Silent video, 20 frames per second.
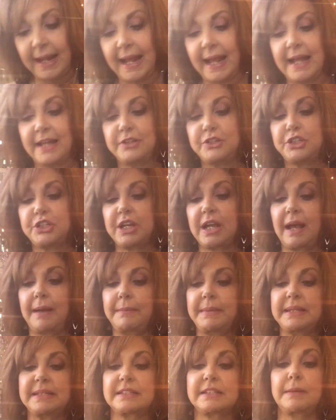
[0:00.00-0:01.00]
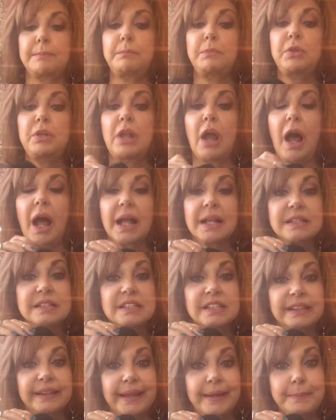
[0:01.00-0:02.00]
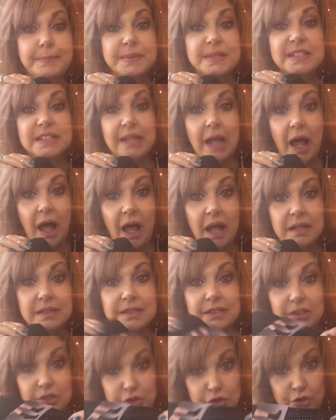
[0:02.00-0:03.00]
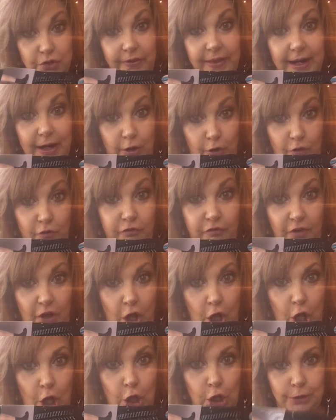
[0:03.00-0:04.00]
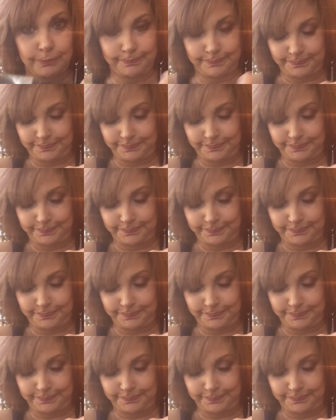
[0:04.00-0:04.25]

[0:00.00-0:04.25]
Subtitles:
And she got me some non-slip socks so that I don't fall.